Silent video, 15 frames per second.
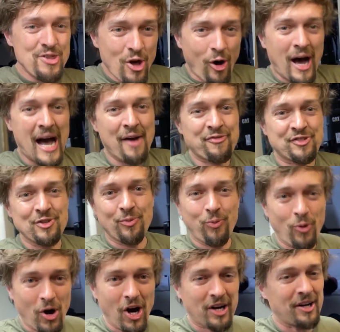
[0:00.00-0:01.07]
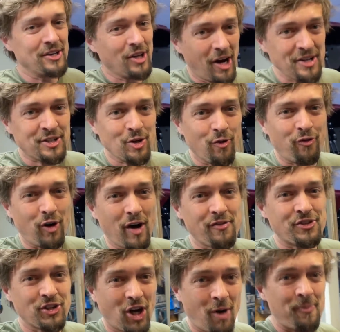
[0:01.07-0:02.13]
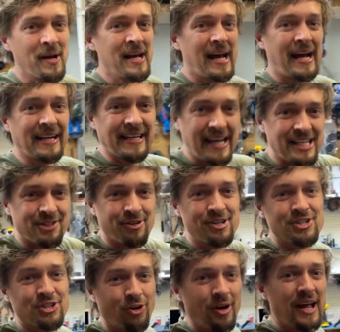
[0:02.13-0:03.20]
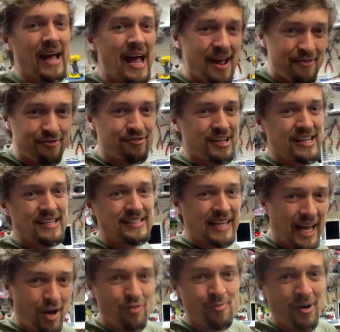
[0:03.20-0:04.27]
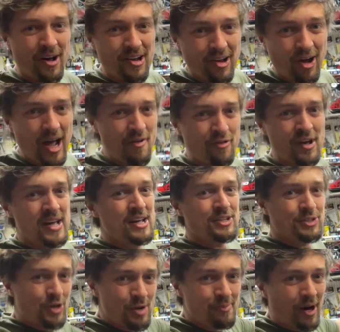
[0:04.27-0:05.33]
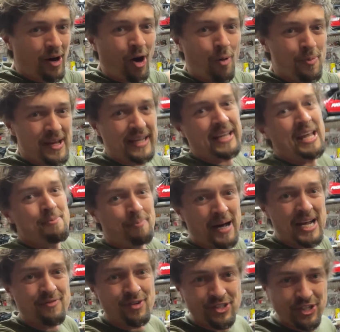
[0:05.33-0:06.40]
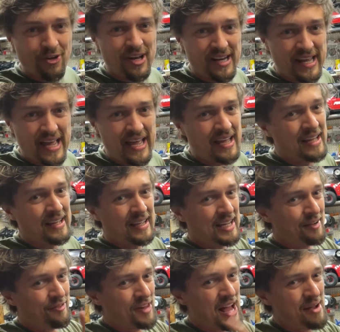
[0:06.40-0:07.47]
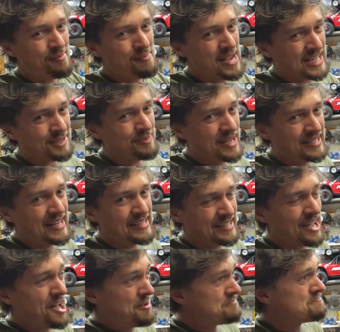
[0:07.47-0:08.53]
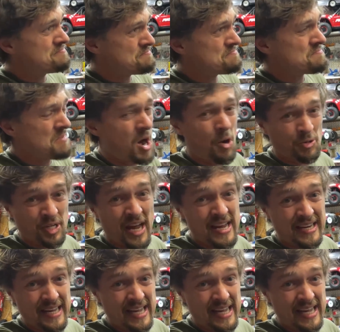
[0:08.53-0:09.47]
not have to work a 9 till 5 job and get to enjoy every day of my life doing my hobby and getting paid for doing it. If that makes me an idiot, I'll take